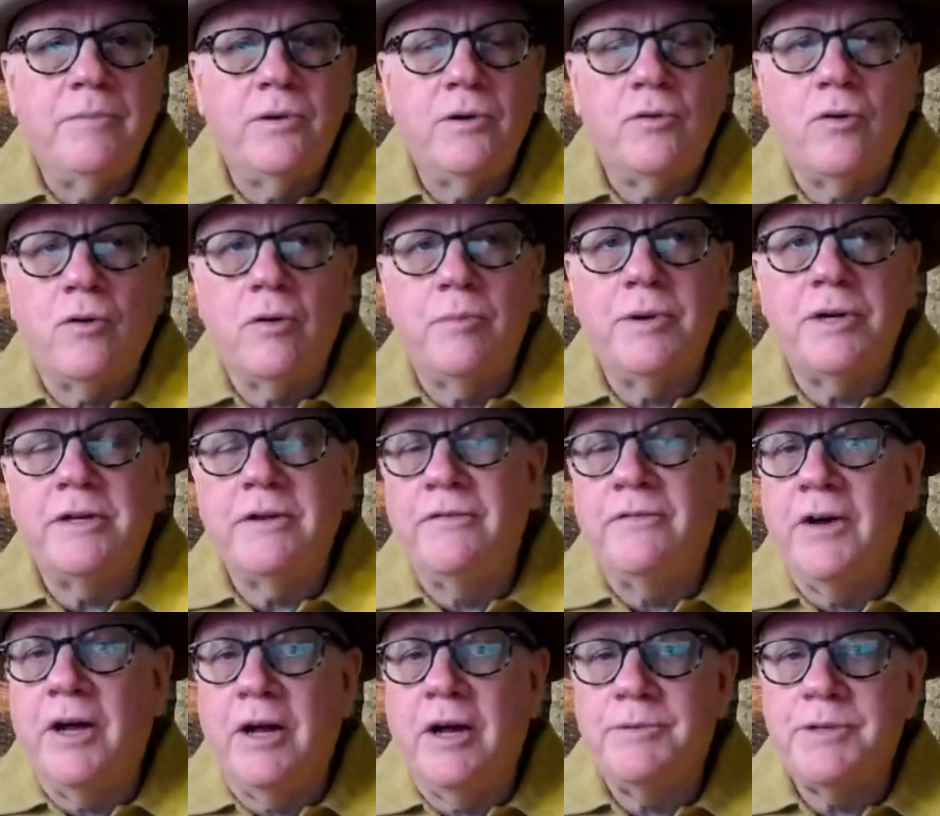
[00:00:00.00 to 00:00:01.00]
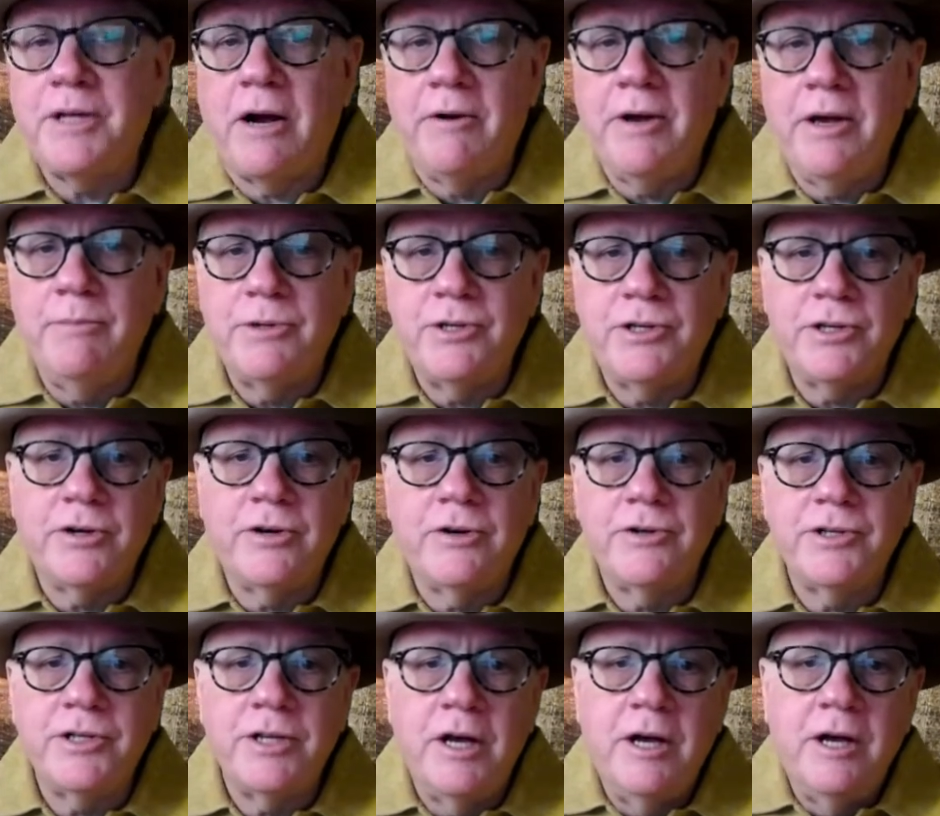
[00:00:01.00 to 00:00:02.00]
Corbett develops, how he
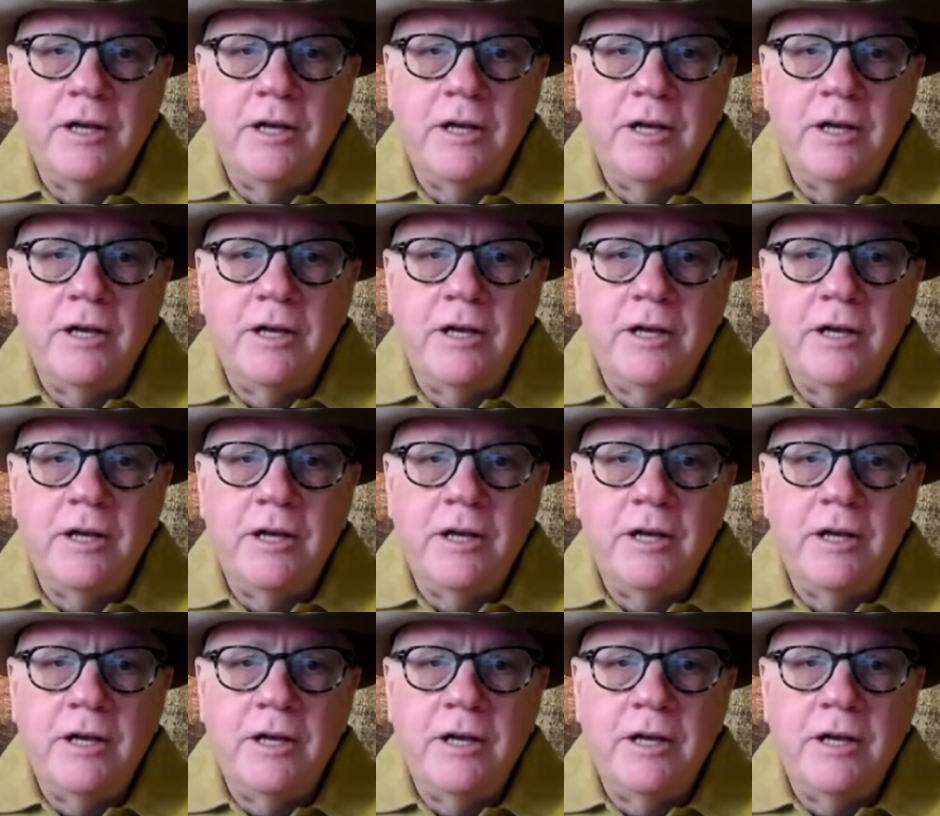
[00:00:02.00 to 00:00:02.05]
matures.